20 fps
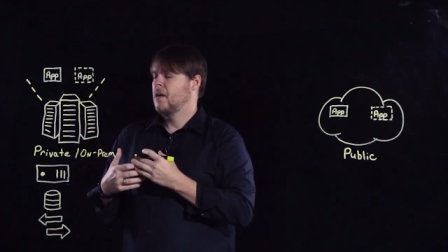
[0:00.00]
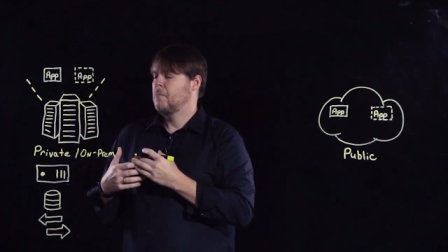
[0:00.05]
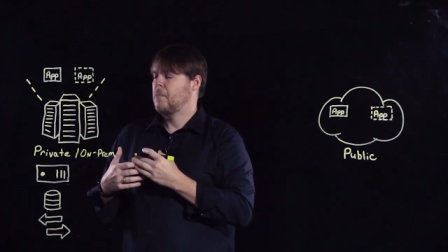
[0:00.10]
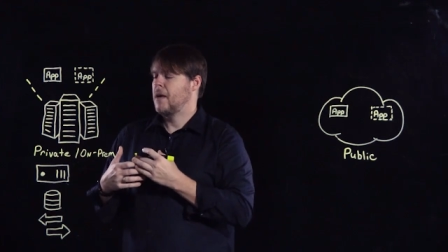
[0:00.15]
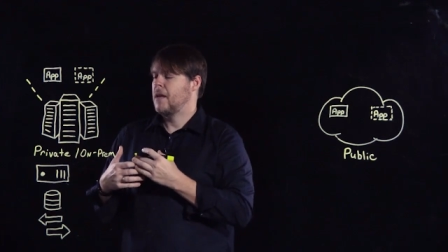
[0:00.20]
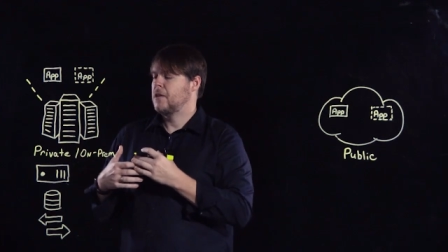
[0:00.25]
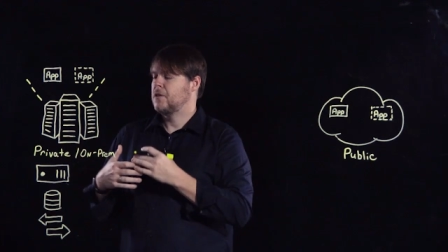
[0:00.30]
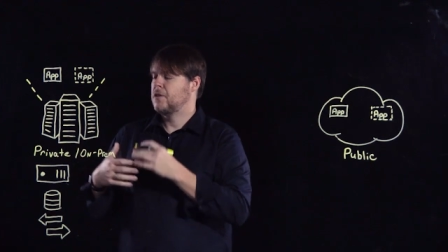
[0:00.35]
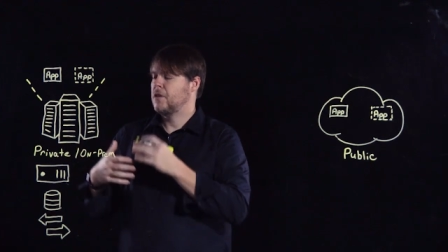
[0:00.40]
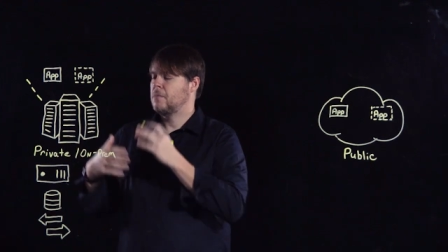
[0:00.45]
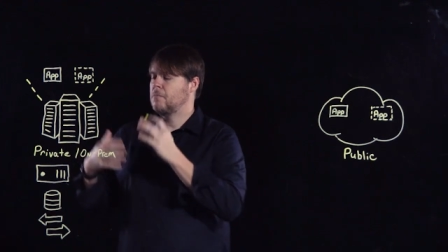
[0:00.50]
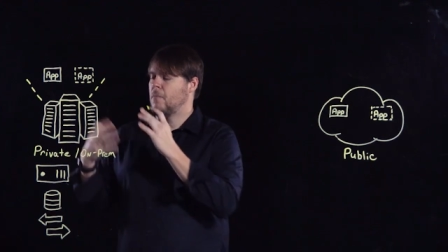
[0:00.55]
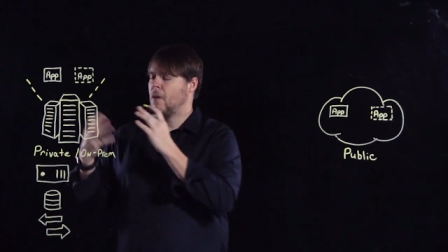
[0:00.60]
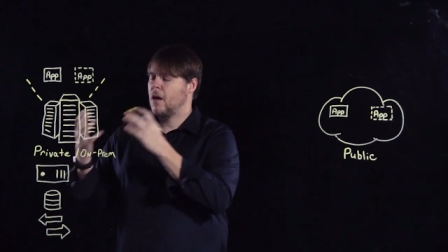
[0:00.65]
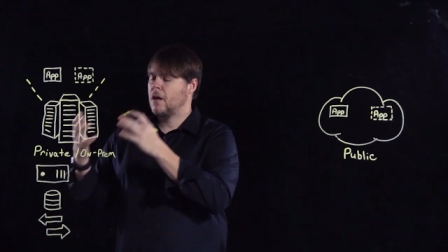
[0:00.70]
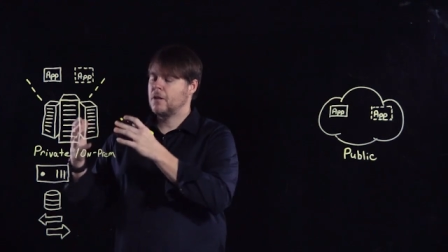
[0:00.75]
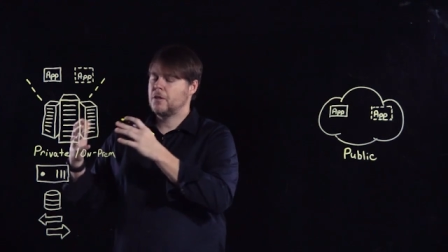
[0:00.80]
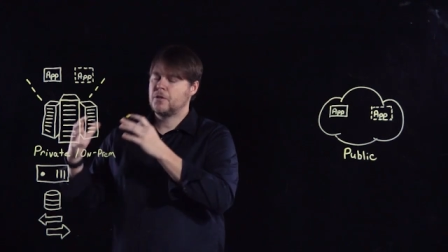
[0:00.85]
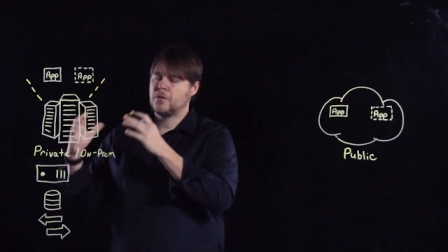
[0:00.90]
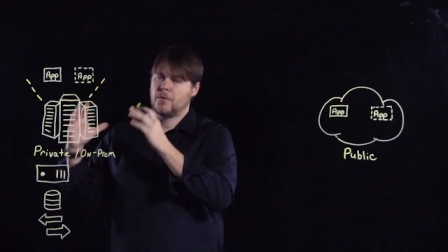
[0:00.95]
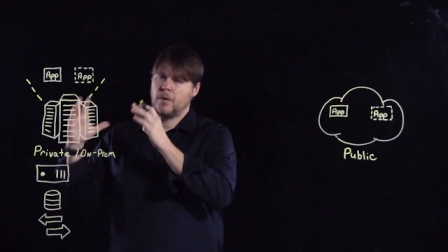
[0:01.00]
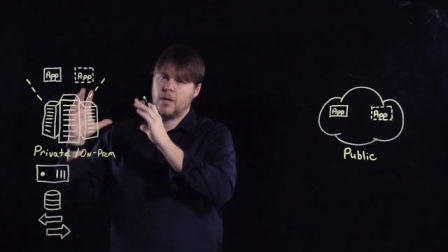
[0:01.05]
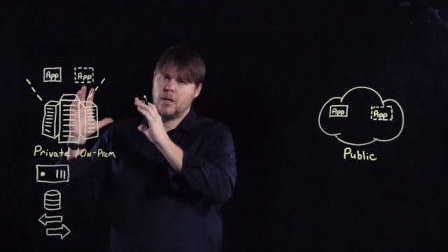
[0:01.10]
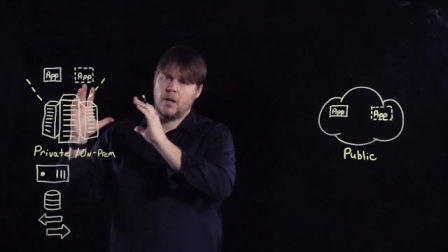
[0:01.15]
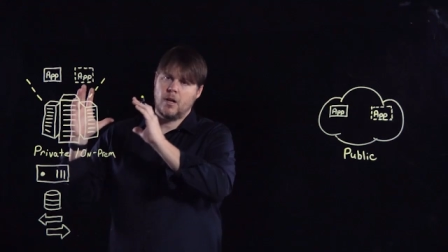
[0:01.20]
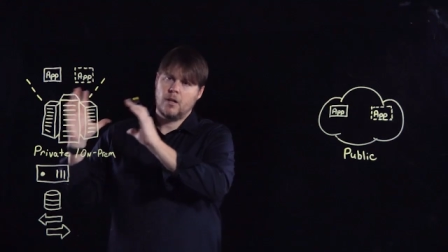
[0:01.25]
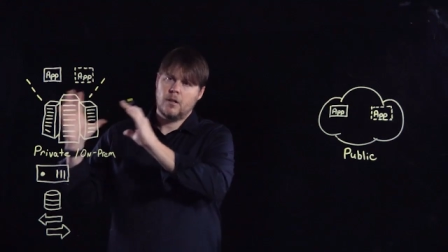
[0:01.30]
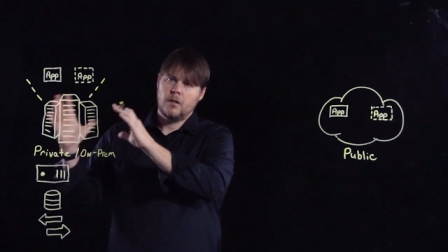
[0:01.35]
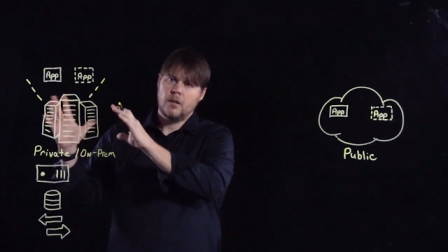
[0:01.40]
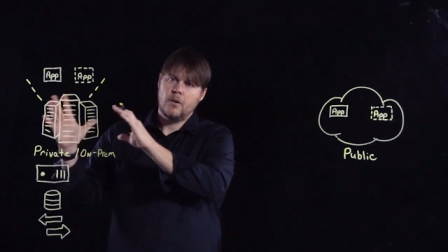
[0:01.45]
managing monitoring,
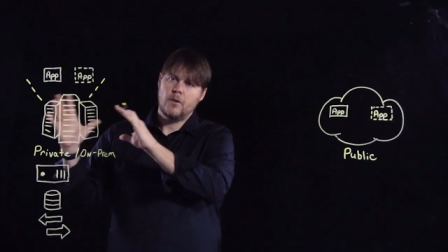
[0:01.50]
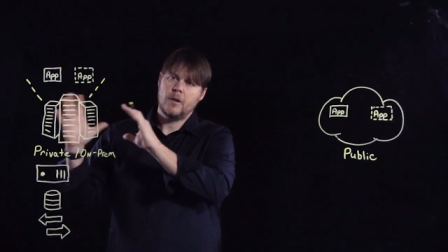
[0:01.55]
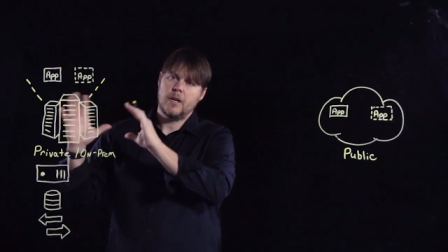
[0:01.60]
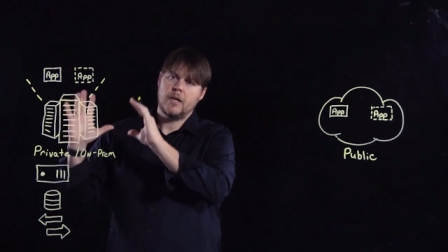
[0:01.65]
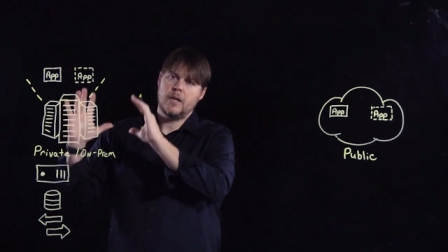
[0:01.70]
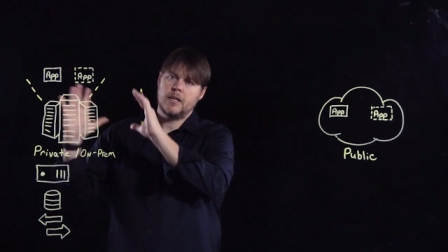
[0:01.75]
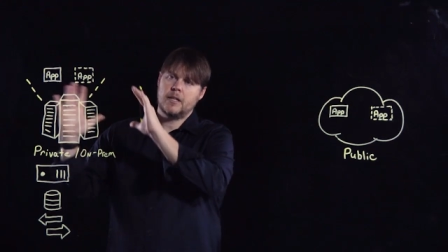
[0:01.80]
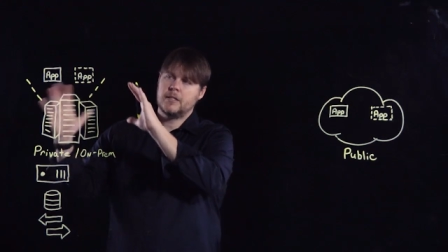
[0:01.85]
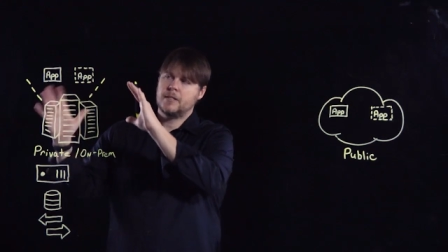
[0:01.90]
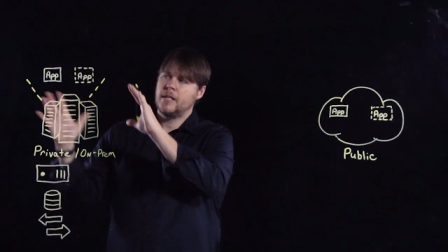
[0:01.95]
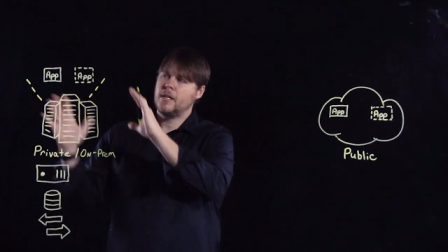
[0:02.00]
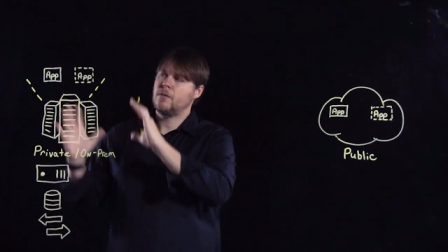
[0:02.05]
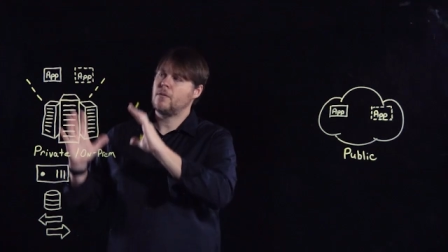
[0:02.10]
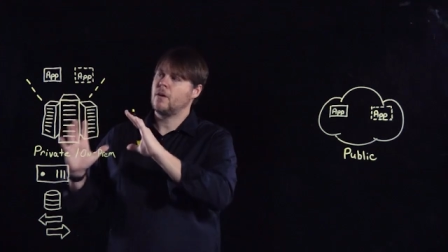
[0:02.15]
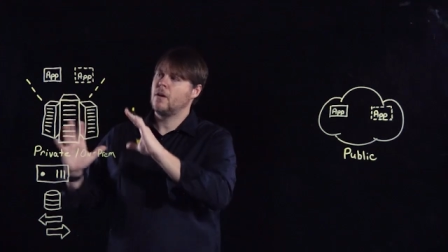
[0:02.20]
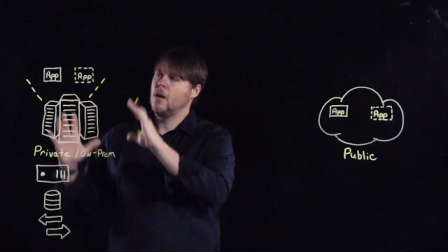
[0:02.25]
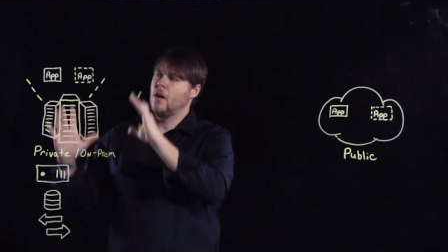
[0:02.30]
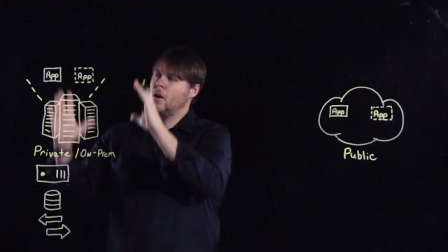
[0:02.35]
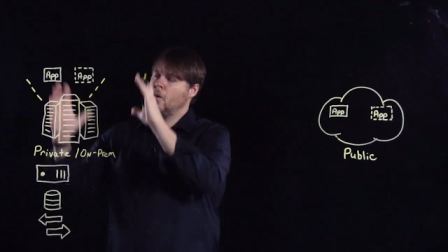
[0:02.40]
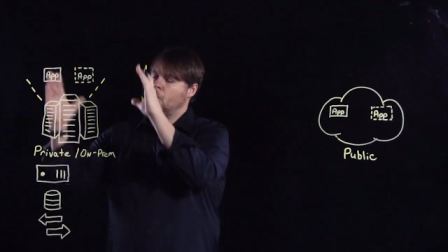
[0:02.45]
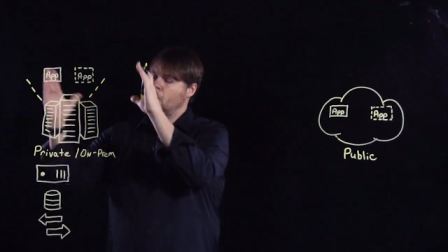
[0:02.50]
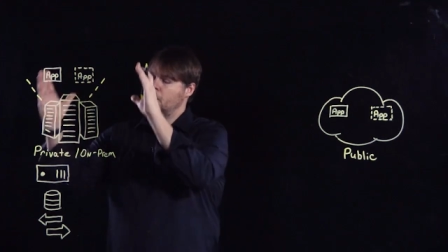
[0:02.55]
alerting, etc.